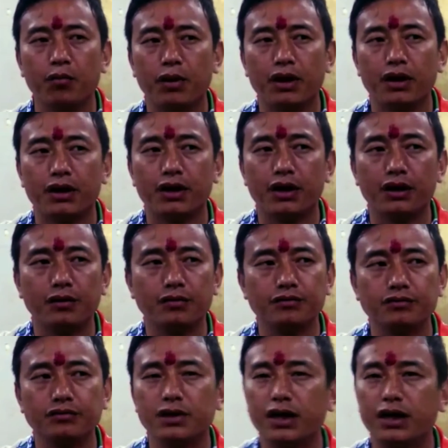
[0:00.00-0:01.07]
But
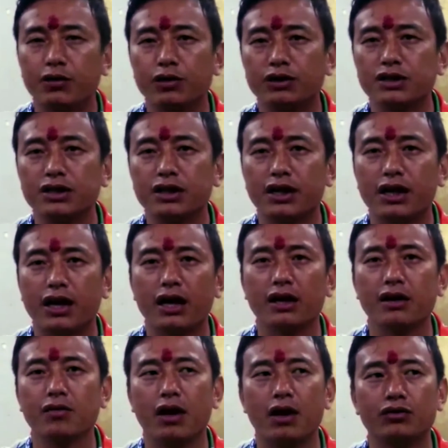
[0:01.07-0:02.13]
yeah, it wasn't that
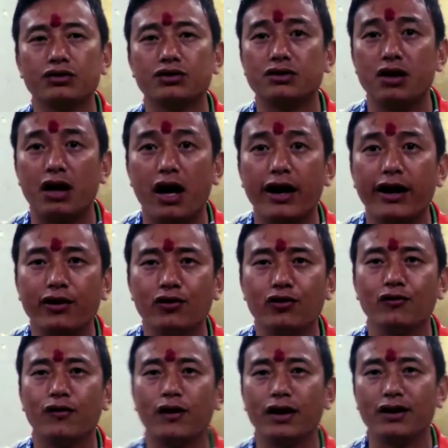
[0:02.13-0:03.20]
I was dying
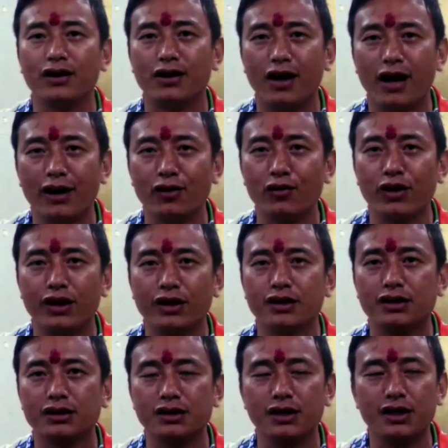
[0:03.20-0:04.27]
to fight or dying to get
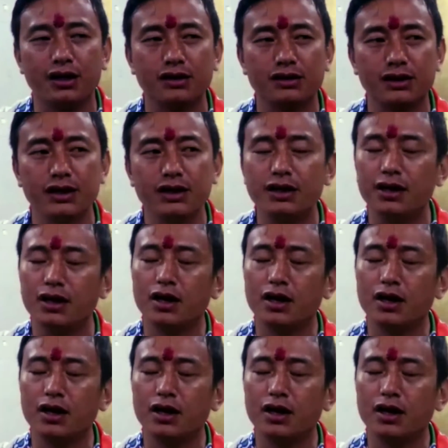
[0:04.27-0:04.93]
the seat,